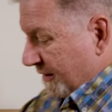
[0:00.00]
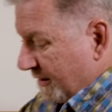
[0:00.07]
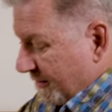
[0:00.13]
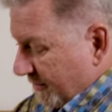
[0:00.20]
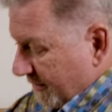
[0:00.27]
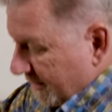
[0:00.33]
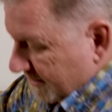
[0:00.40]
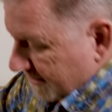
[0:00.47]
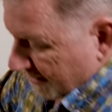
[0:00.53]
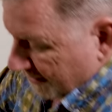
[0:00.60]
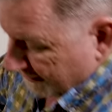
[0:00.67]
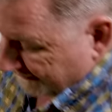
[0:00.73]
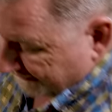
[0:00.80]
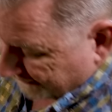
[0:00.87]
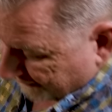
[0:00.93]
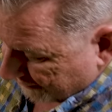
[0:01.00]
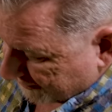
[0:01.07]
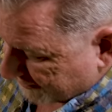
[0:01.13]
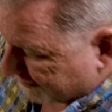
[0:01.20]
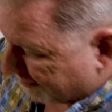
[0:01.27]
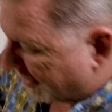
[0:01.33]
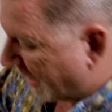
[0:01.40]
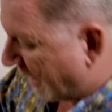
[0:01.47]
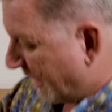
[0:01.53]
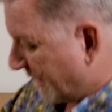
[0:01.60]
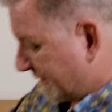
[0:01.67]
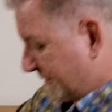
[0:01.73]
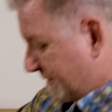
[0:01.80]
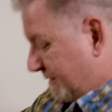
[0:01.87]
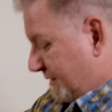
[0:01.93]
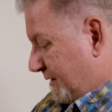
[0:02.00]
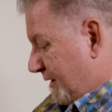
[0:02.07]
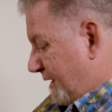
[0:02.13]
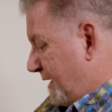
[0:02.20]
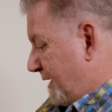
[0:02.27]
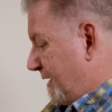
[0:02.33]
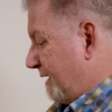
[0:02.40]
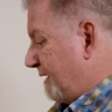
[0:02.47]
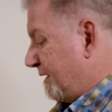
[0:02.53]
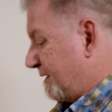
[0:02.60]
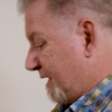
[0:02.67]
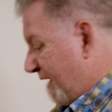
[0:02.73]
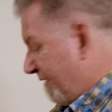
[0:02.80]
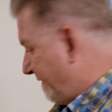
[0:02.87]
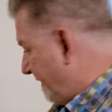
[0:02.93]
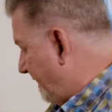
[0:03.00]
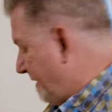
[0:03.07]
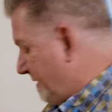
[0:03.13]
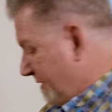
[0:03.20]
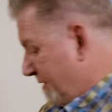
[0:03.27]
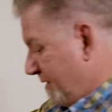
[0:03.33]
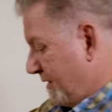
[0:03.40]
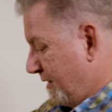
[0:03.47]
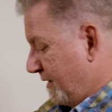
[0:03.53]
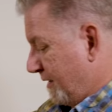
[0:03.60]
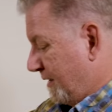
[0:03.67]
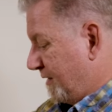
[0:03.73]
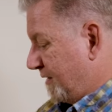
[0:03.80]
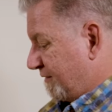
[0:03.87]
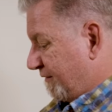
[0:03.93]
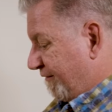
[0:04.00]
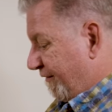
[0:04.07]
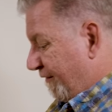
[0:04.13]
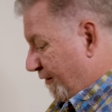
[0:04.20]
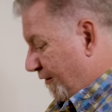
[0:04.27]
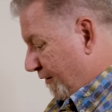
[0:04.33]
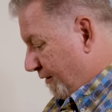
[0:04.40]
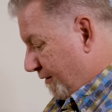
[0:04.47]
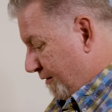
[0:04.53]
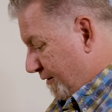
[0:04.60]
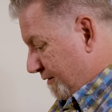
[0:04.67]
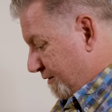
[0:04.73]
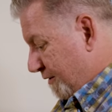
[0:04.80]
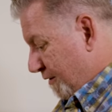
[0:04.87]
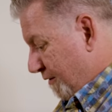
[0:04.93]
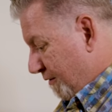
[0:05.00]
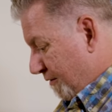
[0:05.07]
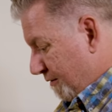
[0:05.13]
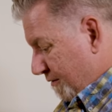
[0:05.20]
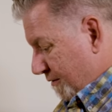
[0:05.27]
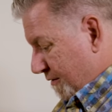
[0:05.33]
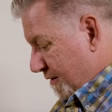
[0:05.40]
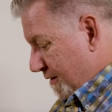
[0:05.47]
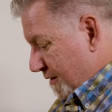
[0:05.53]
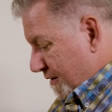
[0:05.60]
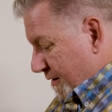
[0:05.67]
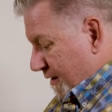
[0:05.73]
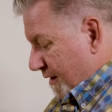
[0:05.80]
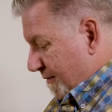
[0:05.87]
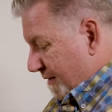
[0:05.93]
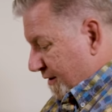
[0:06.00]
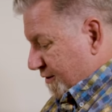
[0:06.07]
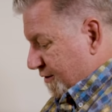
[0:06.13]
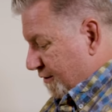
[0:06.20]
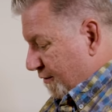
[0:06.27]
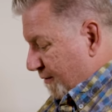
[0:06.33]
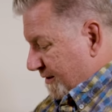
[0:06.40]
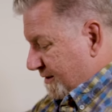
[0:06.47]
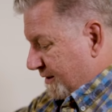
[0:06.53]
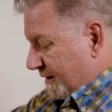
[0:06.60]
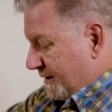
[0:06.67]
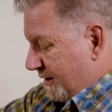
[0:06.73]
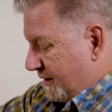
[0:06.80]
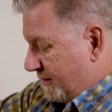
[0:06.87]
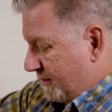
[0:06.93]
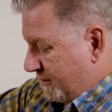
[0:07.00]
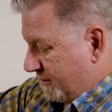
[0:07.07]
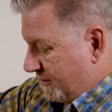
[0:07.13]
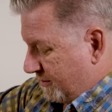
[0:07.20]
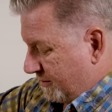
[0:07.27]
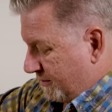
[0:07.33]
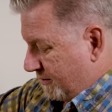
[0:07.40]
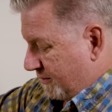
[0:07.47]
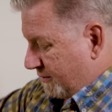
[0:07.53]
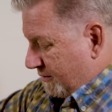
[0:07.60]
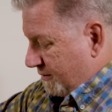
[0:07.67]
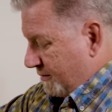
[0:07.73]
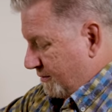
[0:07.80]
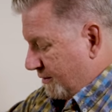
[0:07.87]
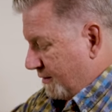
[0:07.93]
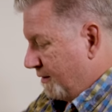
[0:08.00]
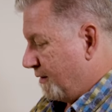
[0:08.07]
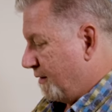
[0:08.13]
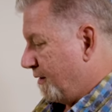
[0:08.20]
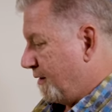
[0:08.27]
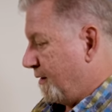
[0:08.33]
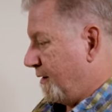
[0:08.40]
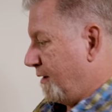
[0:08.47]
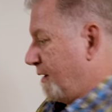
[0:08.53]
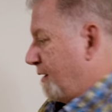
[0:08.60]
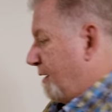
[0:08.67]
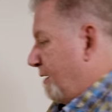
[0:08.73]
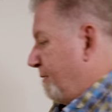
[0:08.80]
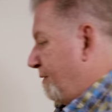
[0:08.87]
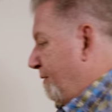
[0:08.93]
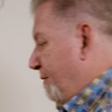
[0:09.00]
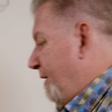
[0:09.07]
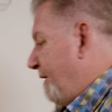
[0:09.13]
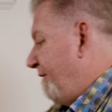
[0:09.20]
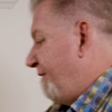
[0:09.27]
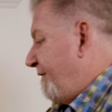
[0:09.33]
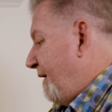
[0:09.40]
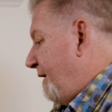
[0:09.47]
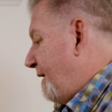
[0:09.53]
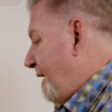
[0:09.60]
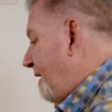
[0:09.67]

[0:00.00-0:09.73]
here is our first box, and it is heavy. It is full. So I'm not sure what's in here, uh, but we're going to find